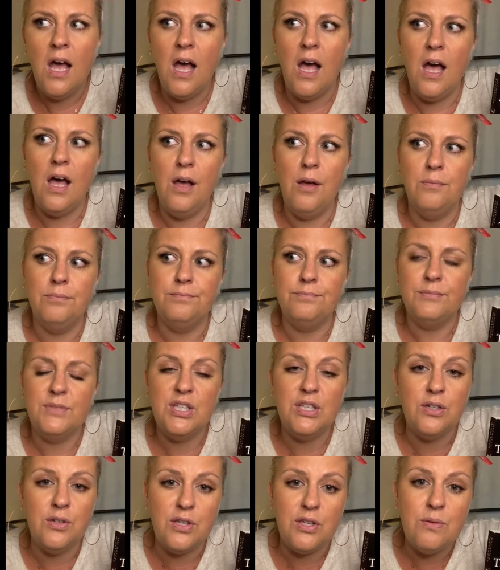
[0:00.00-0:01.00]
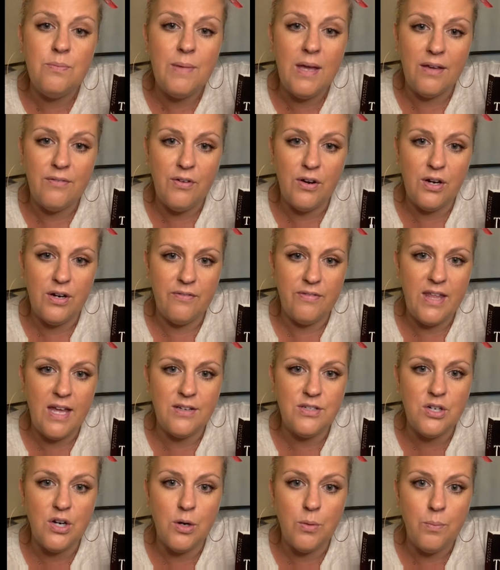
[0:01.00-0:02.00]
You may have heard of that
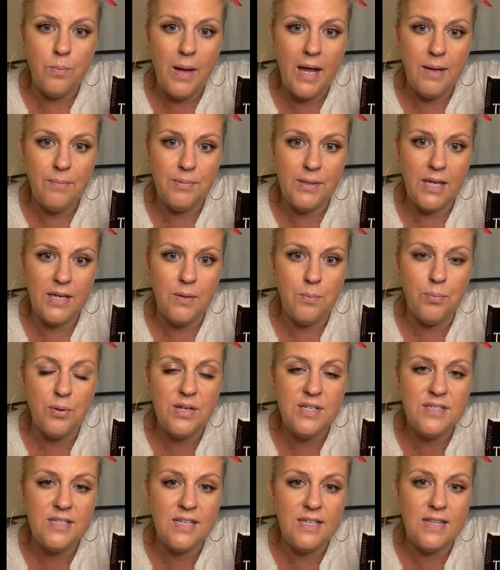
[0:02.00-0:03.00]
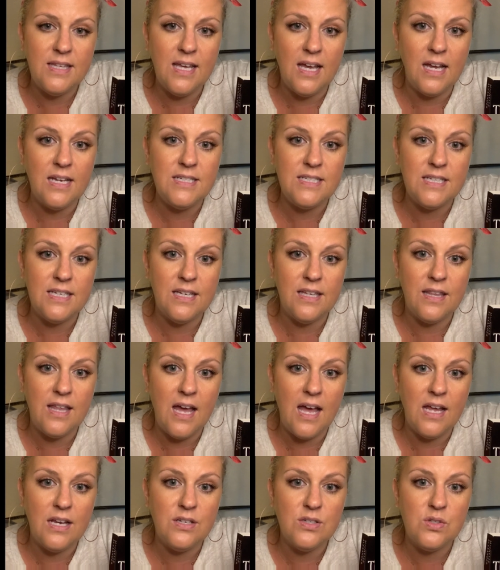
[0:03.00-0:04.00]
term, pipeline to prison, the idea
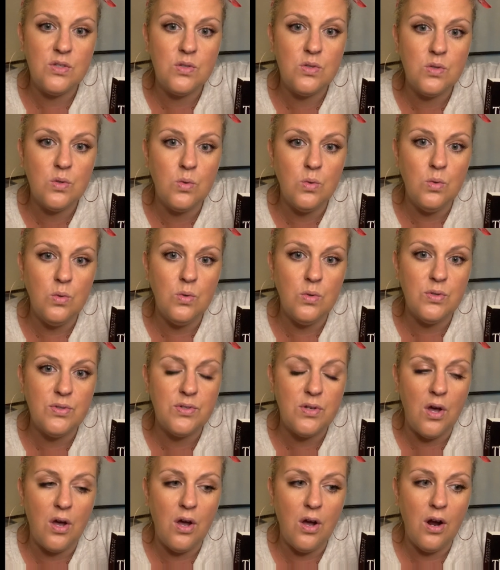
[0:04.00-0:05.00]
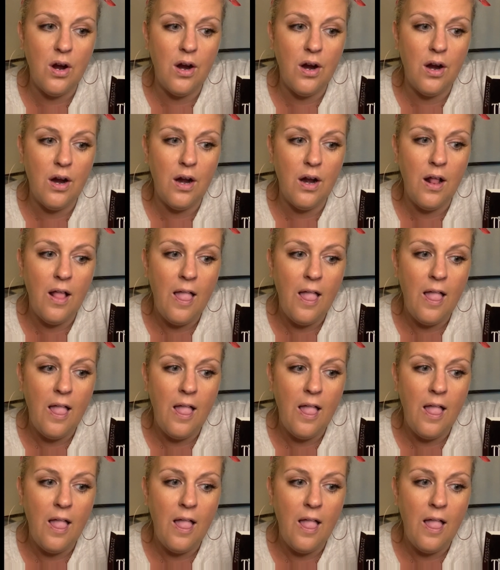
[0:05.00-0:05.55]
that schools are